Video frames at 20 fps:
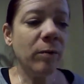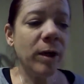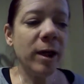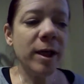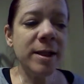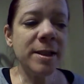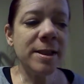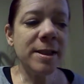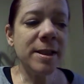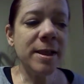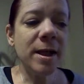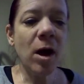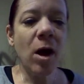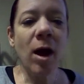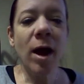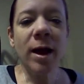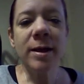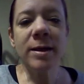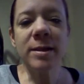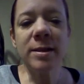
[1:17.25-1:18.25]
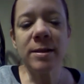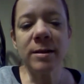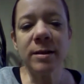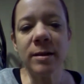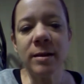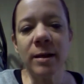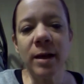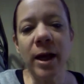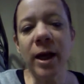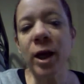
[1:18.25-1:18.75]
it's not
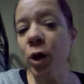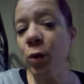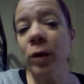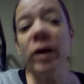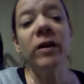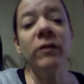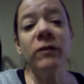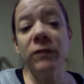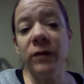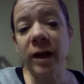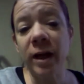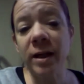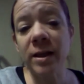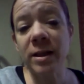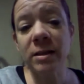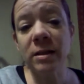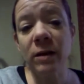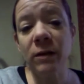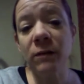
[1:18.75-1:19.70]
a quick fix